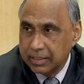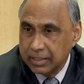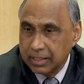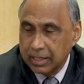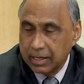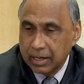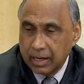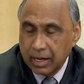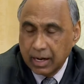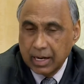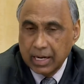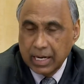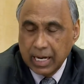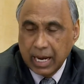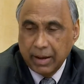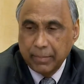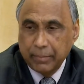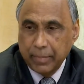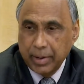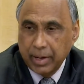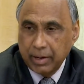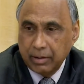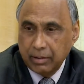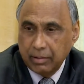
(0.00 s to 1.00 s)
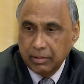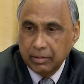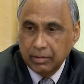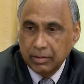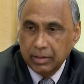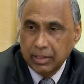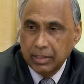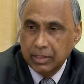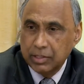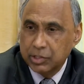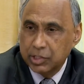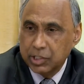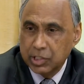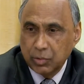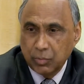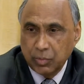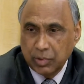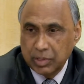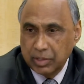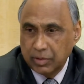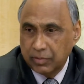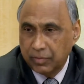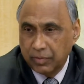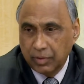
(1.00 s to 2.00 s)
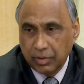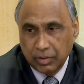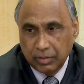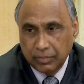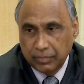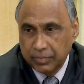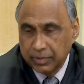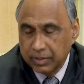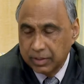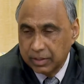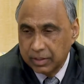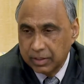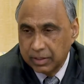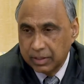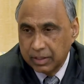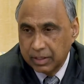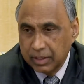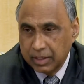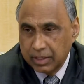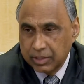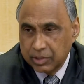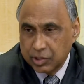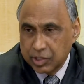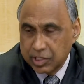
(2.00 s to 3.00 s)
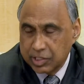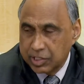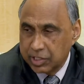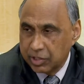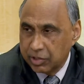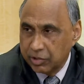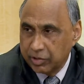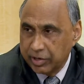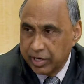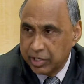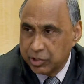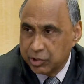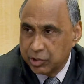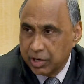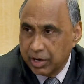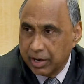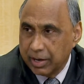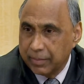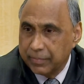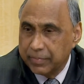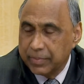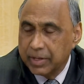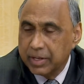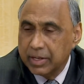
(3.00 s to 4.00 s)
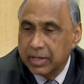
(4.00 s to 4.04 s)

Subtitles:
Yeah, I have met her, and she's a wonderful, and she's done a great job.